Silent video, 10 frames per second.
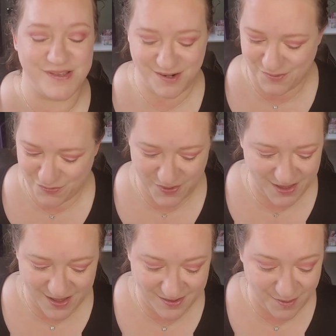and it was
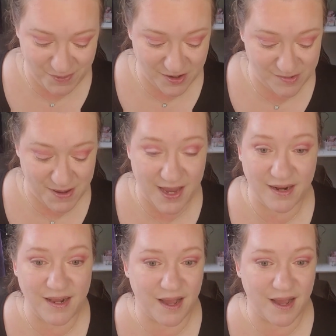real compared to mine.